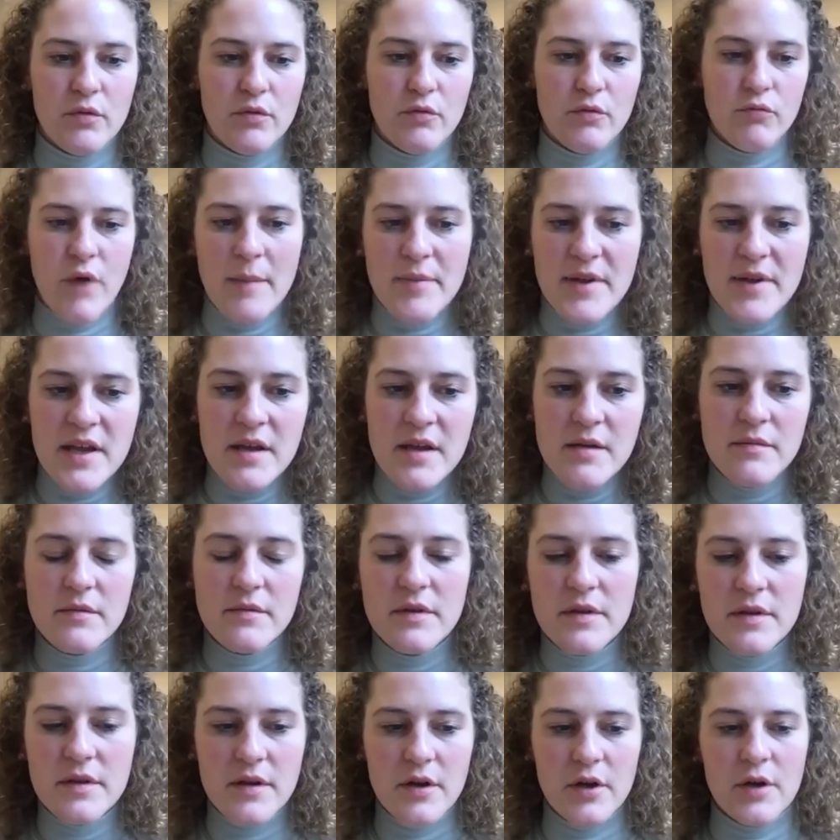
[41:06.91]
Robbie
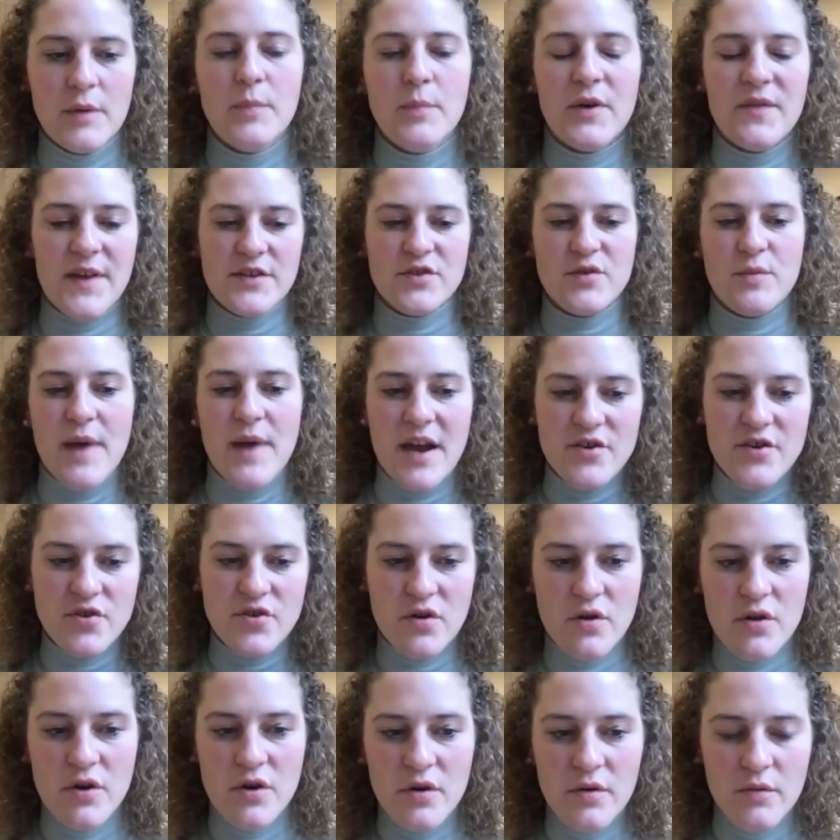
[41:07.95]
or Professor
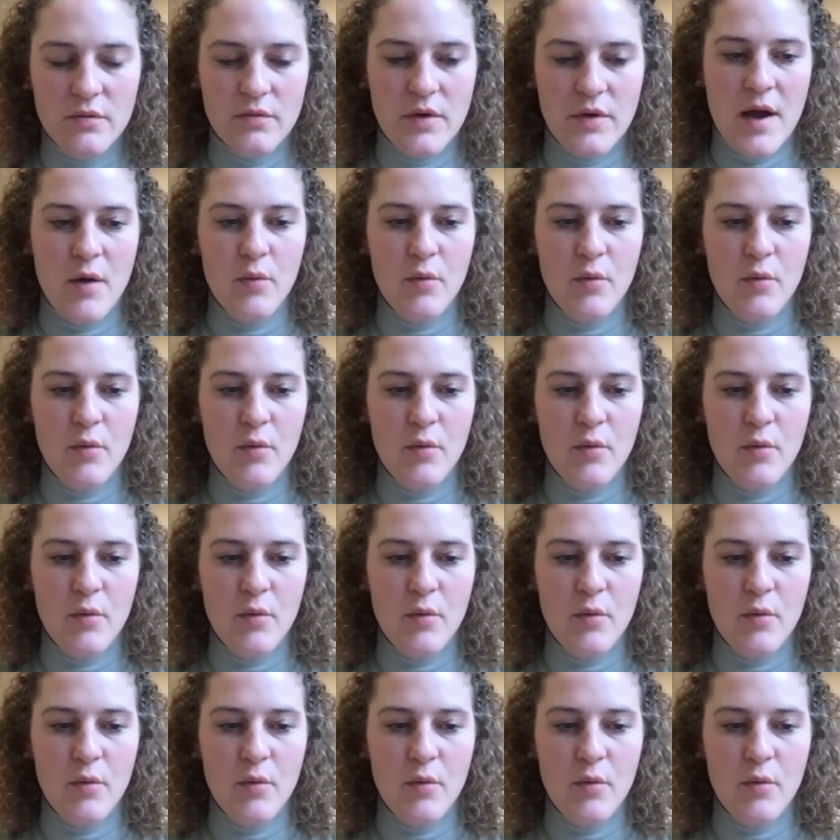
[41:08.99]
Madrigal